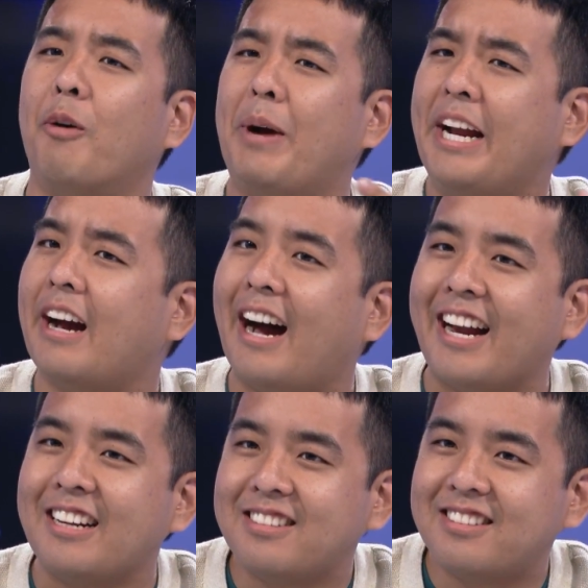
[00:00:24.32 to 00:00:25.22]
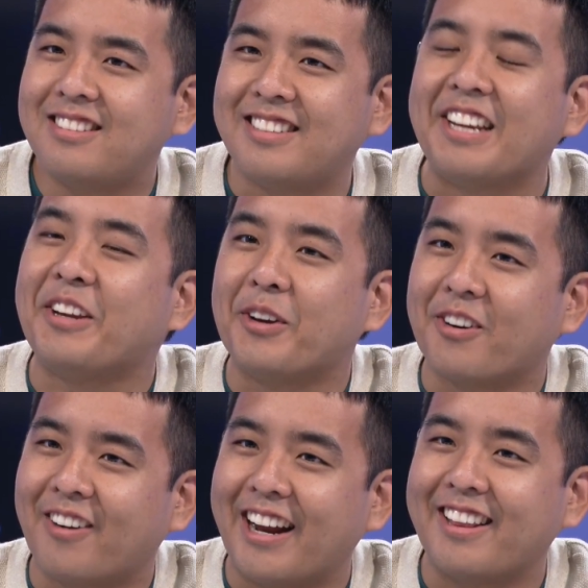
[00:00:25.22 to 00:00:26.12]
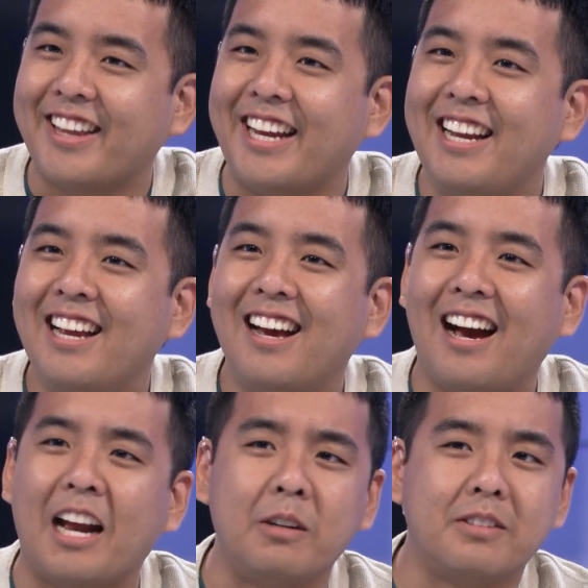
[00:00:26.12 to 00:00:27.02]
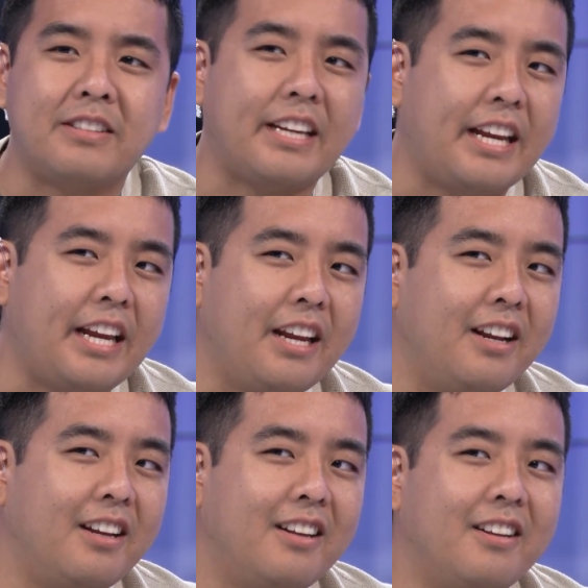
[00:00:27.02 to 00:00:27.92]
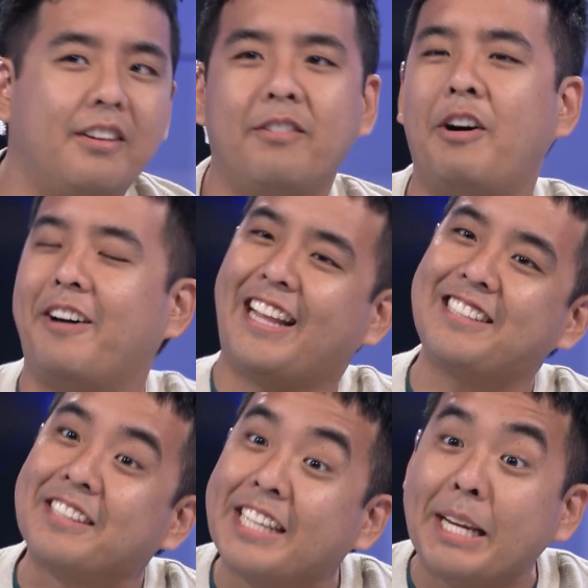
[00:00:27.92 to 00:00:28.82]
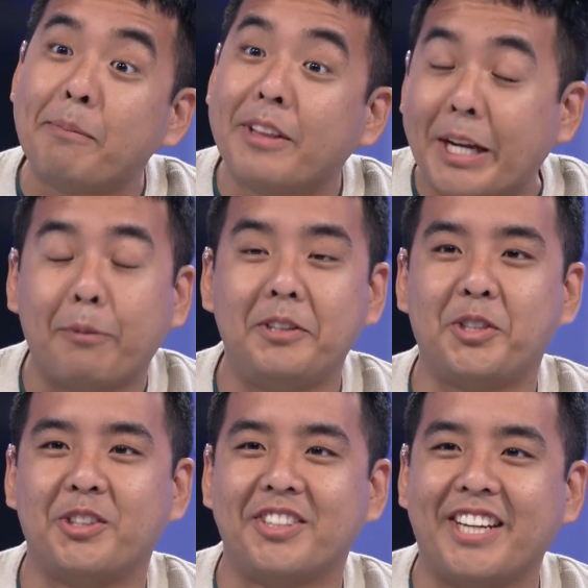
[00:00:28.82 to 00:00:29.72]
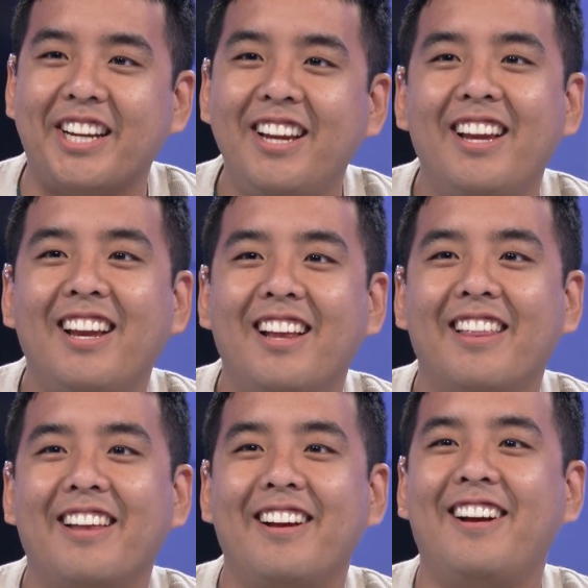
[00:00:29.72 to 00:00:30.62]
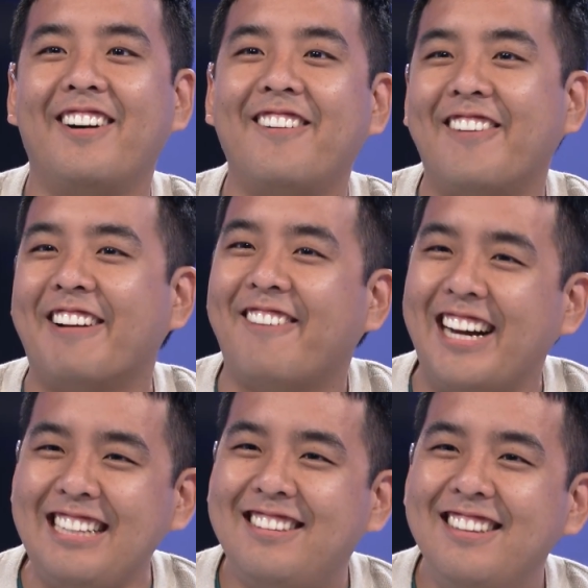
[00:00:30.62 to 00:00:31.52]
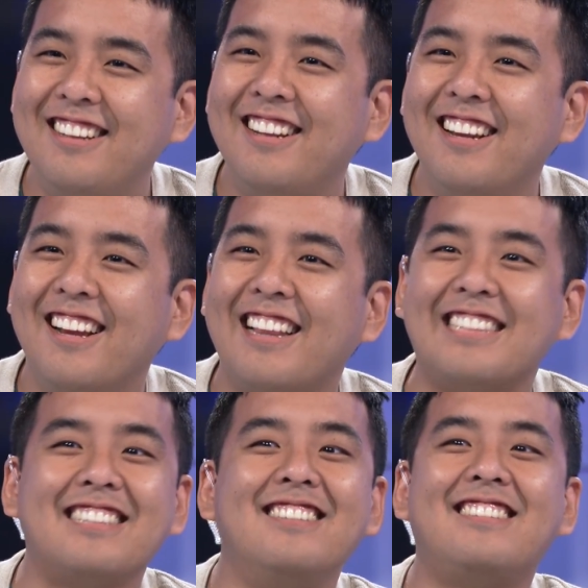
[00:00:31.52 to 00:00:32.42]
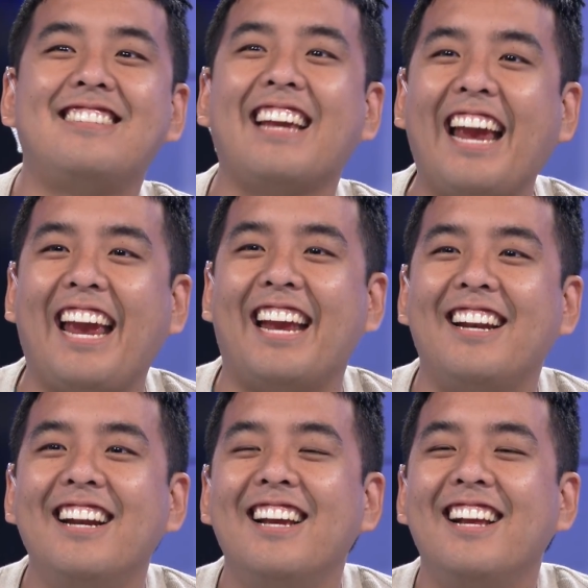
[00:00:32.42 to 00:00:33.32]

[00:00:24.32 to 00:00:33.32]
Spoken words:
are my eyes seeing you correctly? I don't see, whoa, that's a Team Liquid jersey. Wait, what? That's insane.